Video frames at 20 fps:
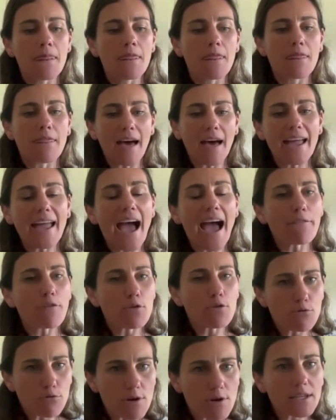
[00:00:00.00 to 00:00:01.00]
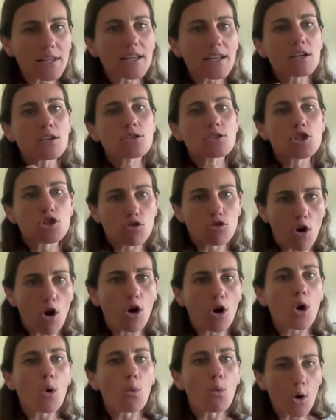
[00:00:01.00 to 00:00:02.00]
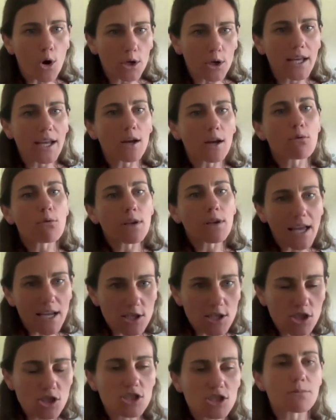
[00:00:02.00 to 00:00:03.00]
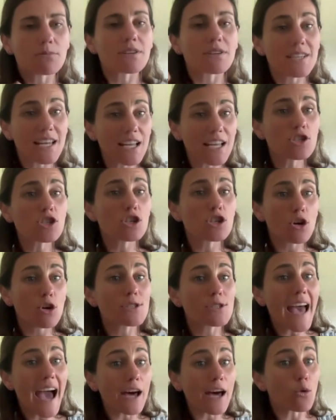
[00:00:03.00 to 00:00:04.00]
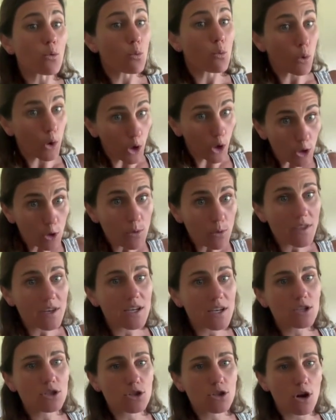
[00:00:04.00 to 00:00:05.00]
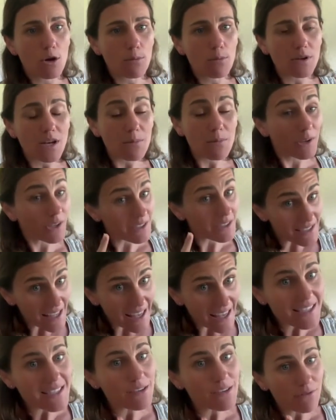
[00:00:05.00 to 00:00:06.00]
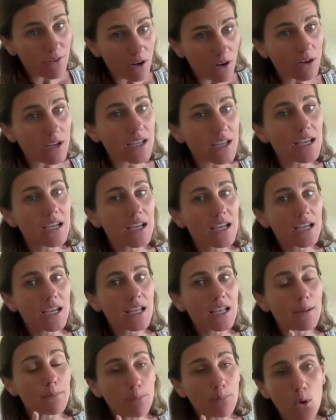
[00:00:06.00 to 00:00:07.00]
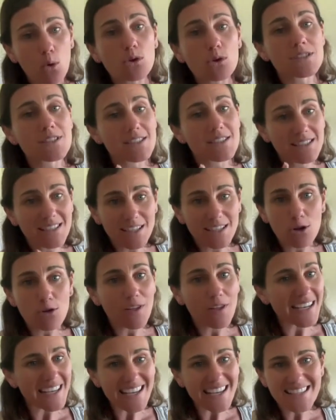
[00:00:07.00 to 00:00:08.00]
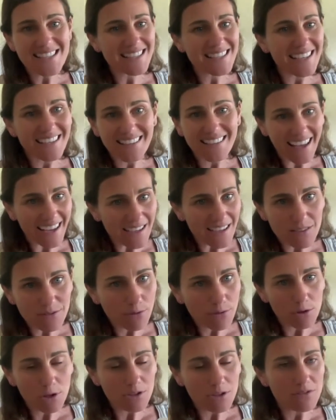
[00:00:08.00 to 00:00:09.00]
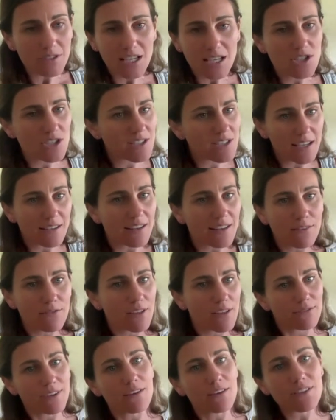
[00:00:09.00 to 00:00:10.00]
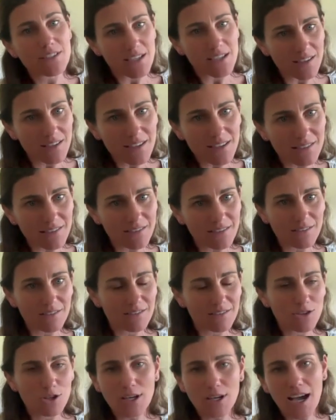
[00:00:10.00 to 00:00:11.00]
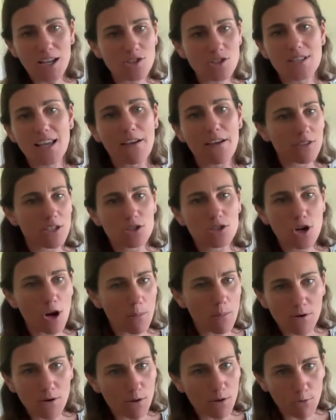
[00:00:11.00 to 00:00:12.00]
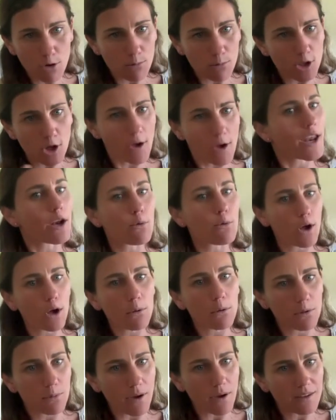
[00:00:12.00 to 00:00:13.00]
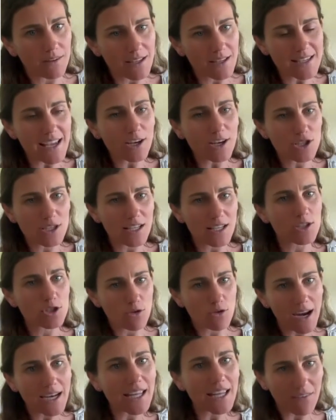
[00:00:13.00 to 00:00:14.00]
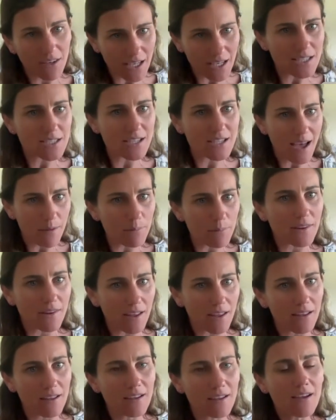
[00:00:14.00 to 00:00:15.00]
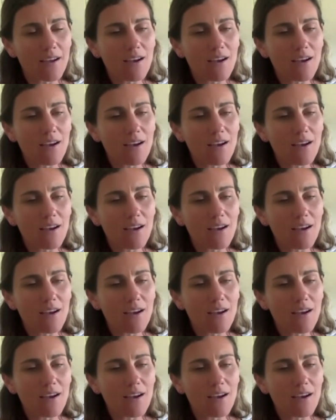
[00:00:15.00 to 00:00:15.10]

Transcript: They have a really strong working relationship. The teacher knows how to work with an interpreter, because that is a very important skill that isn't innate for a lot of teachers. If they've never done it, you can't just have an interpreter in the room and know how to work with one. There's actually a training that needs to happen there